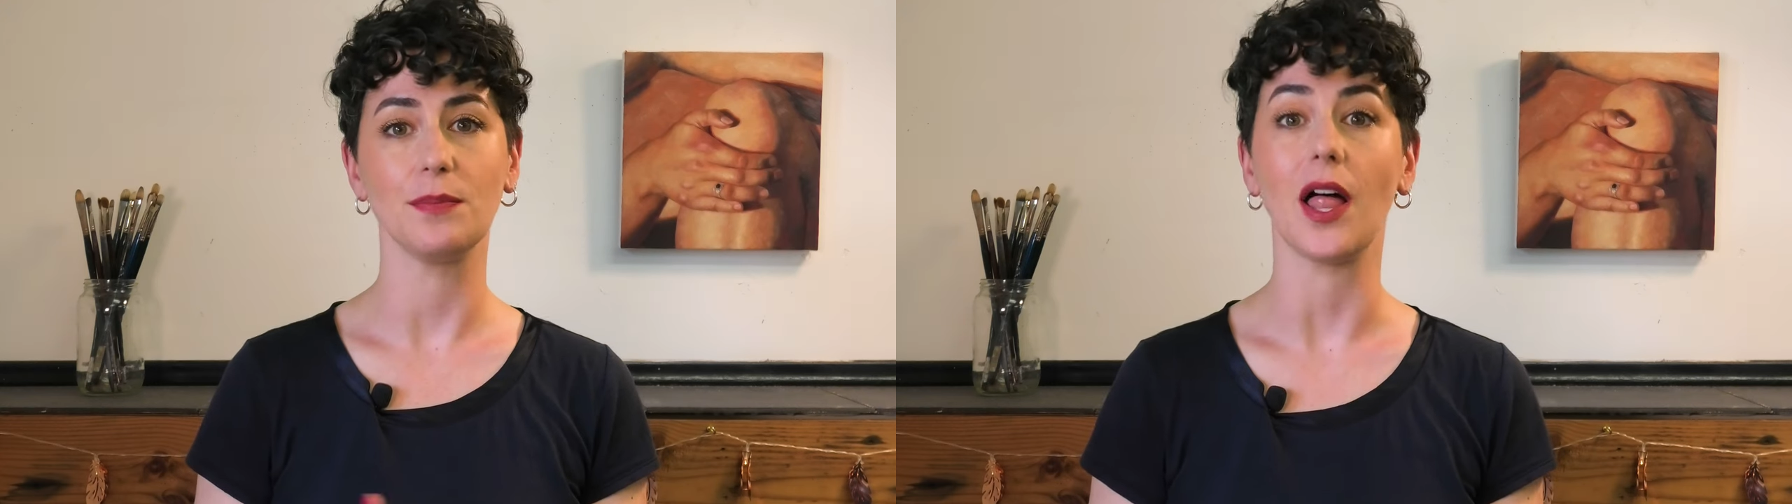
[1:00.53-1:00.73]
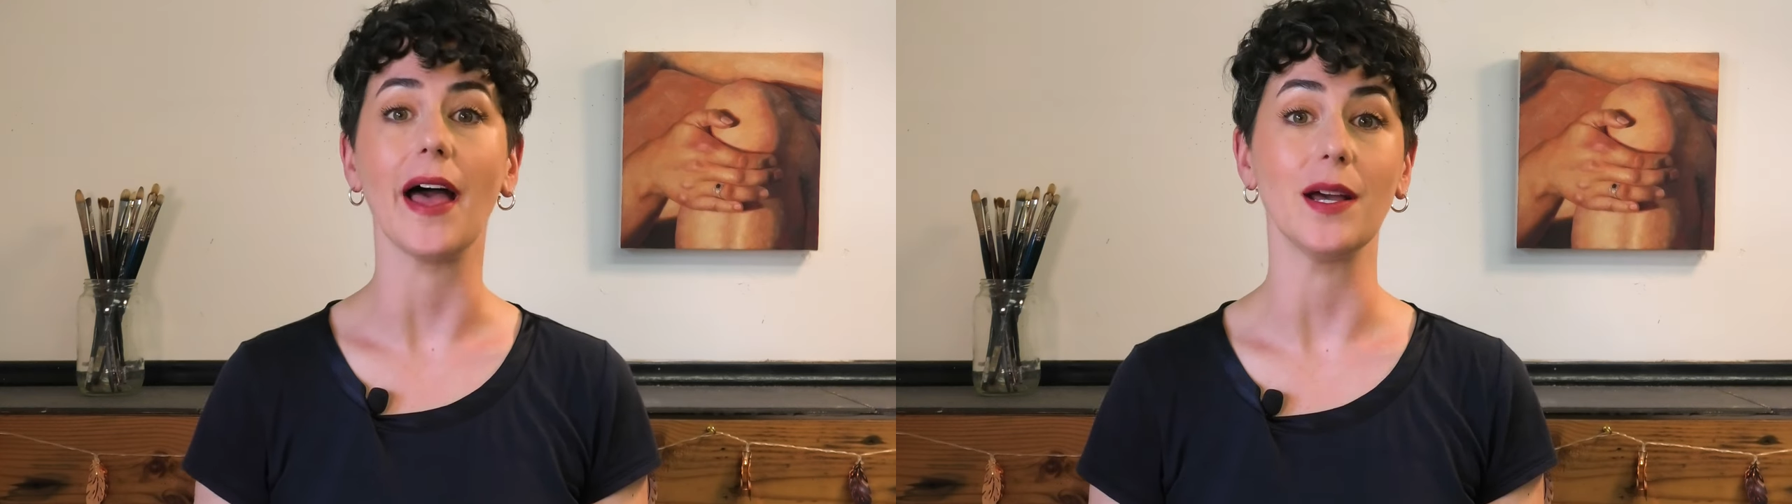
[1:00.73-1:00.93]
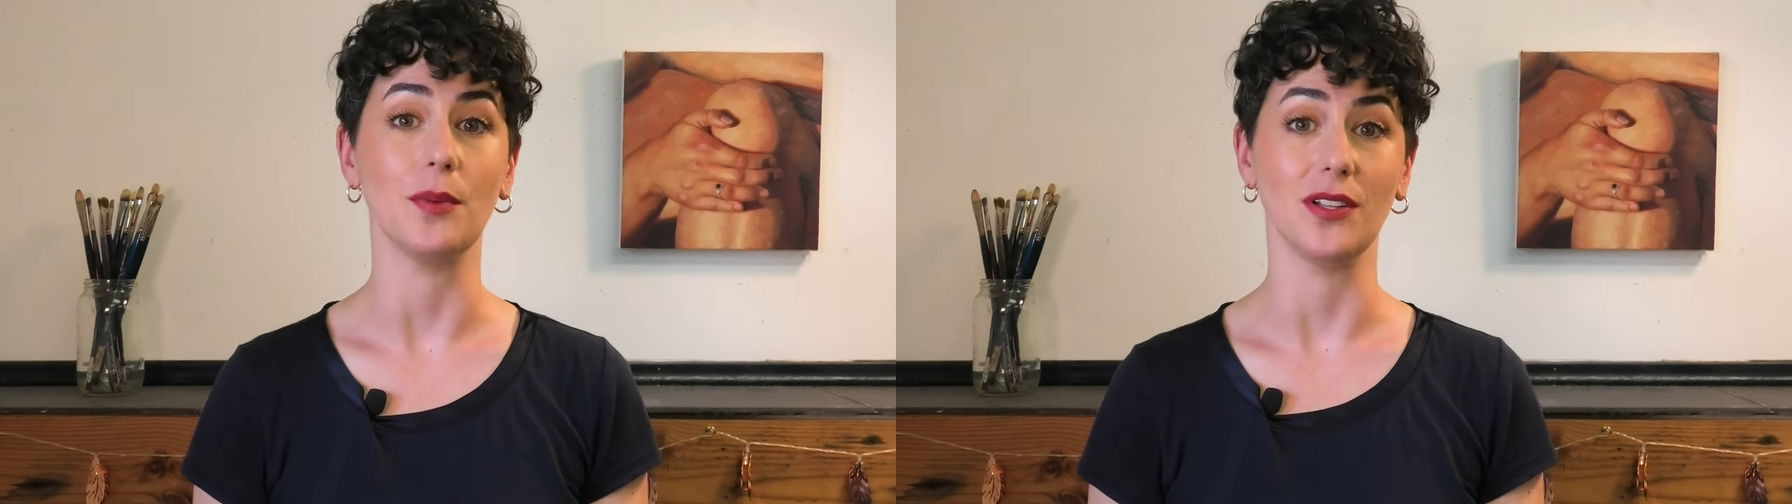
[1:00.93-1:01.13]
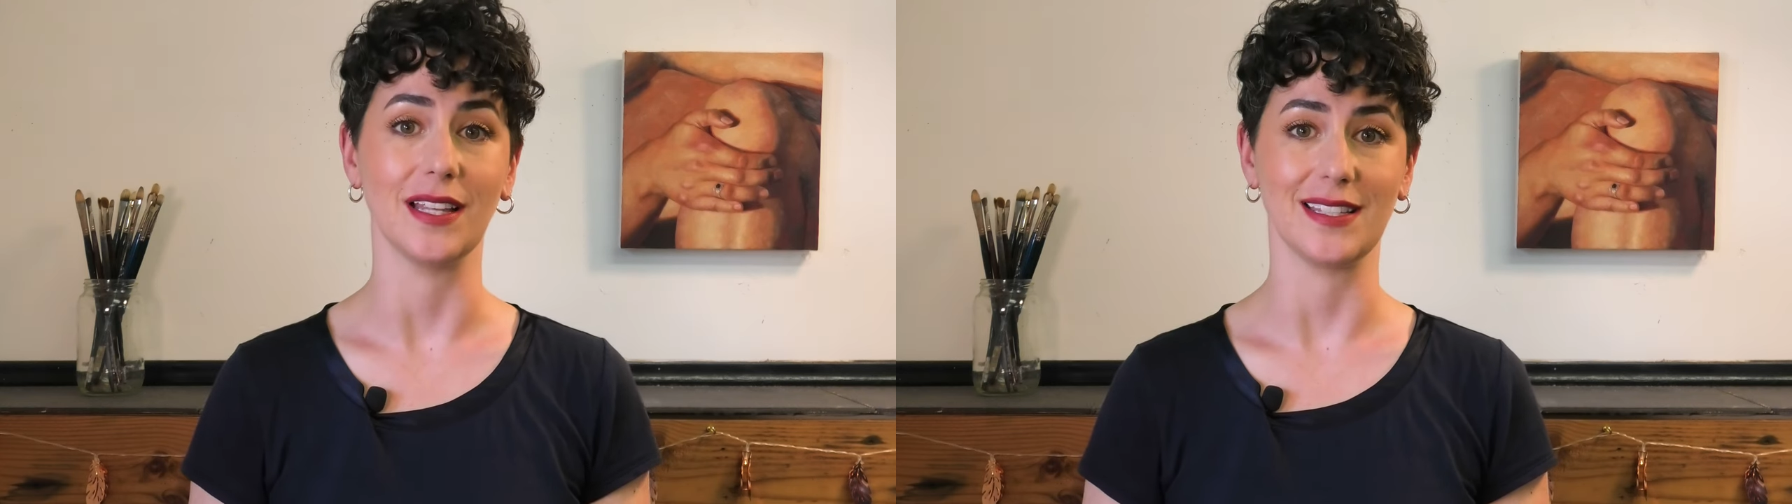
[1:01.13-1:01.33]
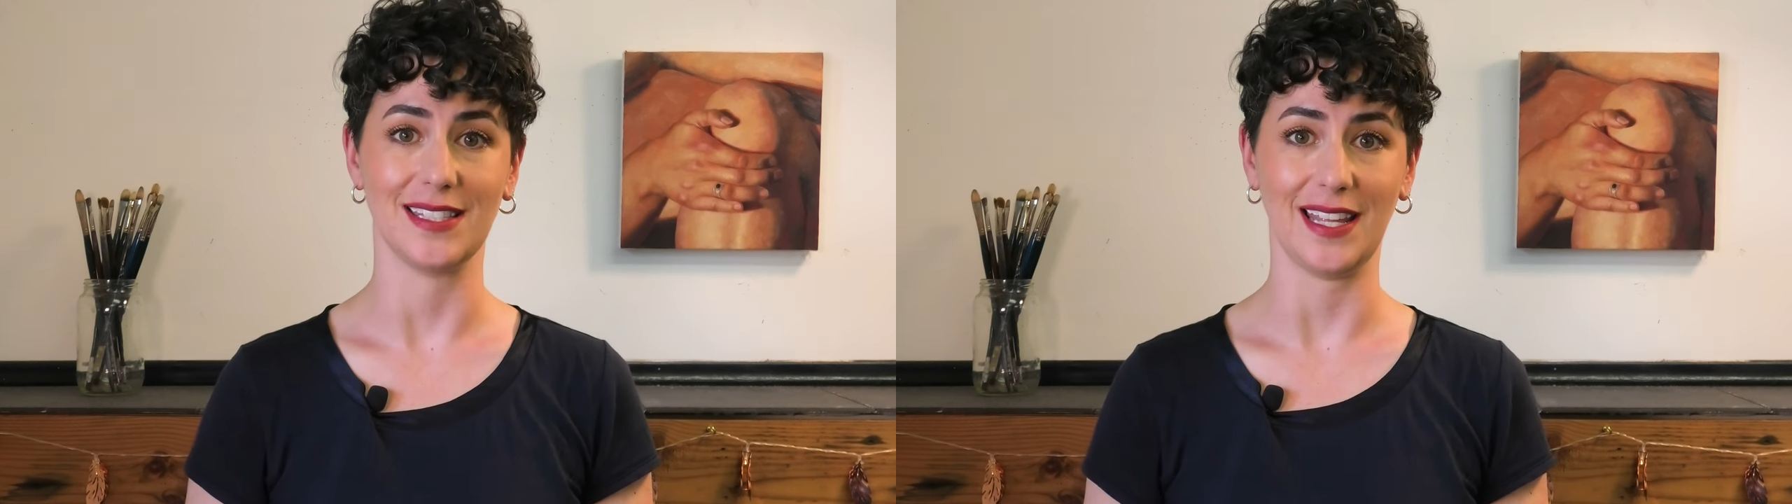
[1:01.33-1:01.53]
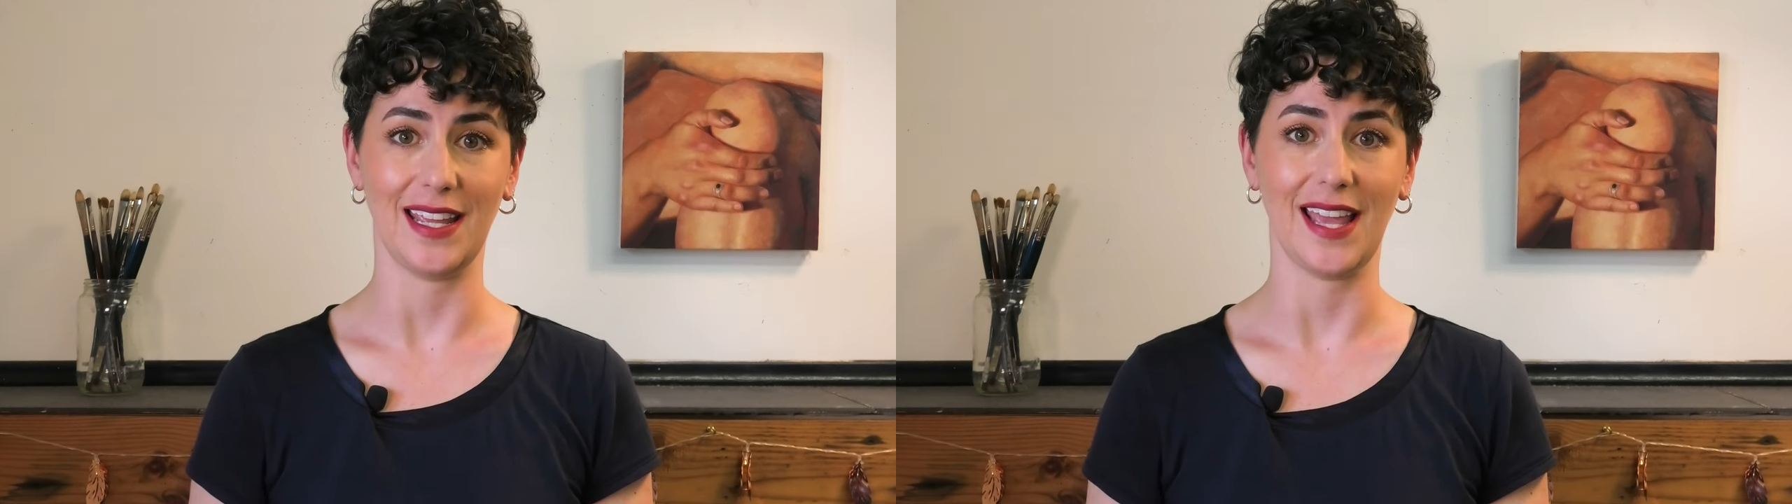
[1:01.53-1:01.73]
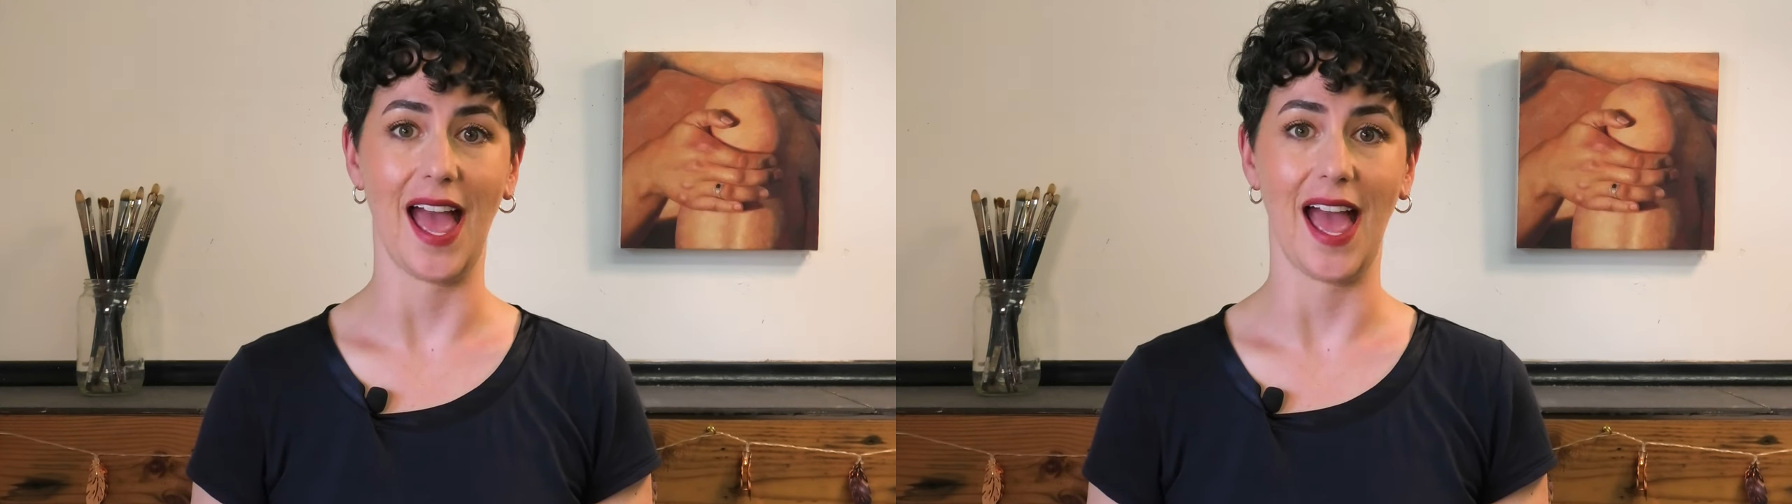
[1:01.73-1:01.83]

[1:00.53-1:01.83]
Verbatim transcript: pliable, let's say,